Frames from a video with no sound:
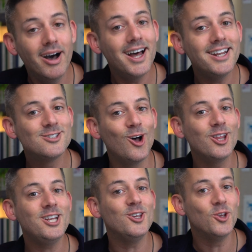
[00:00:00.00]
but it's all
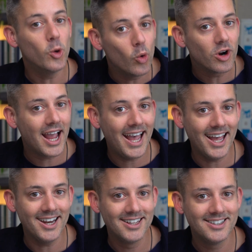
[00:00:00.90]
in your
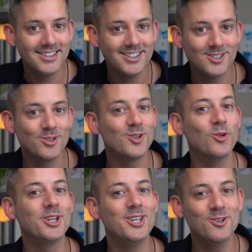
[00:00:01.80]
head, so it's
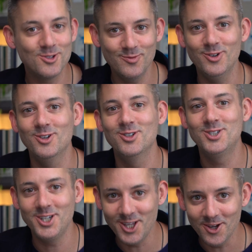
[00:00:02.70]
only useful
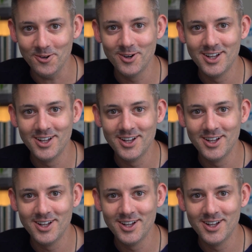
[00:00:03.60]
to you.